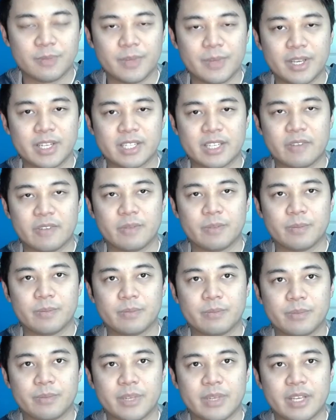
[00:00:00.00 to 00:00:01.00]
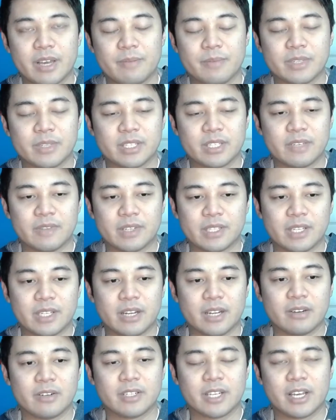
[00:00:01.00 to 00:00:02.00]
at 7 p.m. Pacific
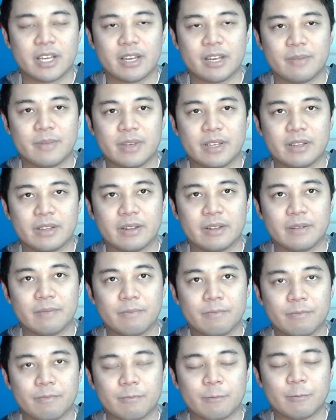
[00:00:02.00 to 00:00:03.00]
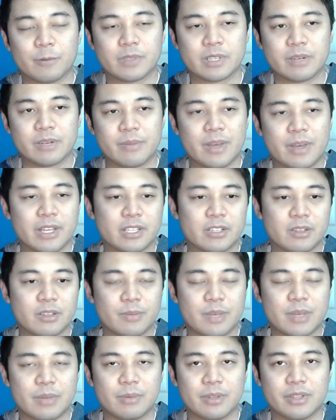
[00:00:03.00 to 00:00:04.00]
Standard Time was gonna make it so that
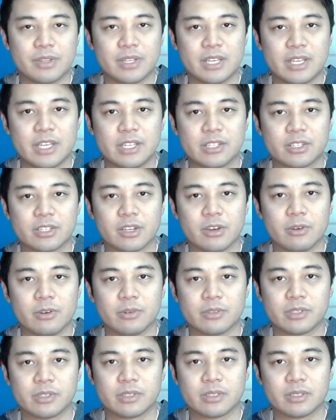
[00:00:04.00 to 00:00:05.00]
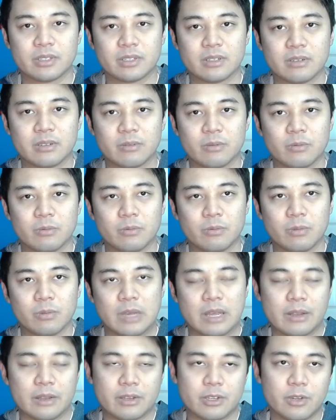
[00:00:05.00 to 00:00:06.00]
people on the East Coast
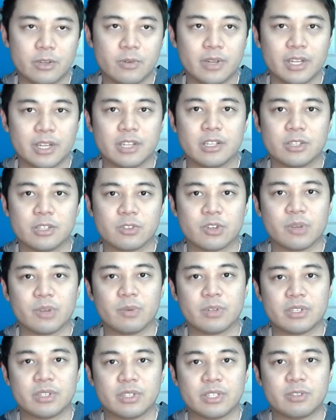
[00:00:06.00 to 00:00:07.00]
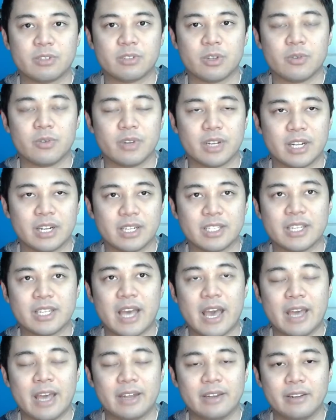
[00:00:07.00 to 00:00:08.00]
tuning into the stream would tune in at
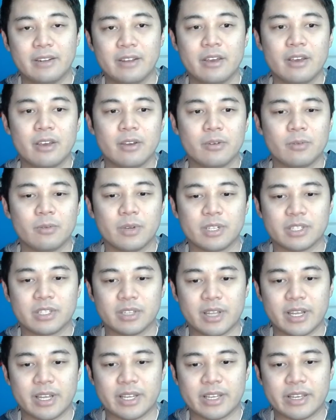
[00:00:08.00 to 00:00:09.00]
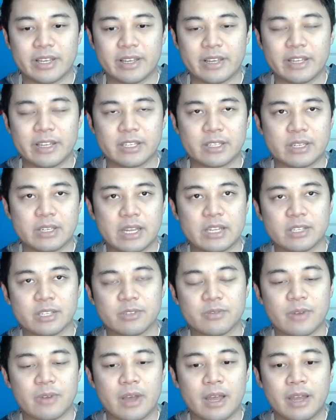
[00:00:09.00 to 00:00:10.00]
10, which like is
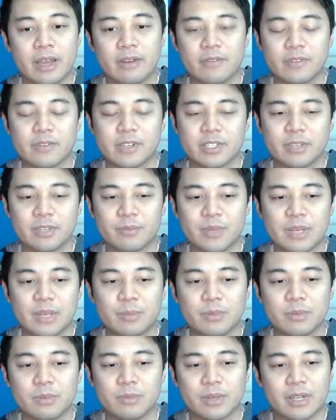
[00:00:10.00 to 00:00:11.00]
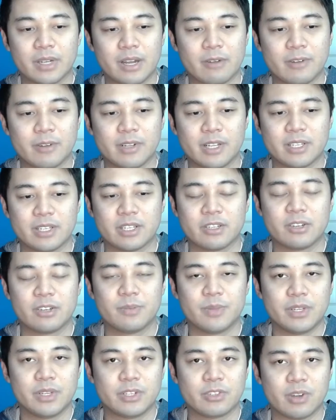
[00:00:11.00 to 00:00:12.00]
fine for some people, but I realize I could
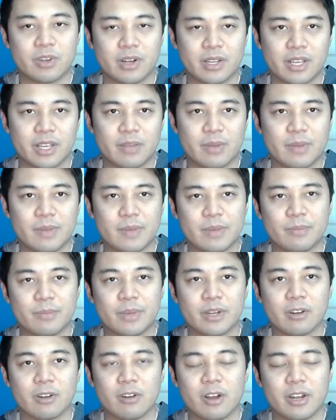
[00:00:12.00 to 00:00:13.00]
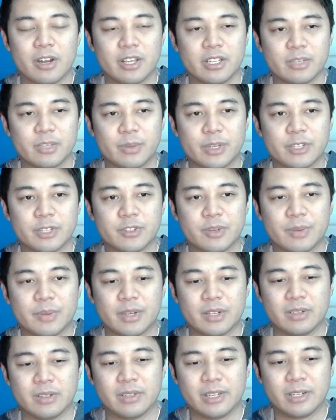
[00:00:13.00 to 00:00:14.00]
be trying to get maybe a bigger audience by streaming
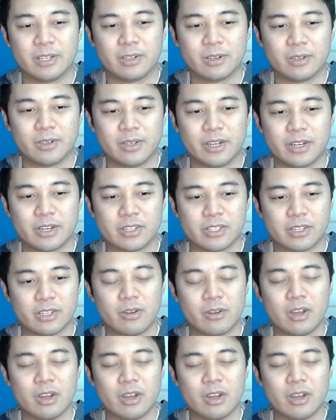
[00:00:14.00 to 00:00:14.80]
a little earlier. So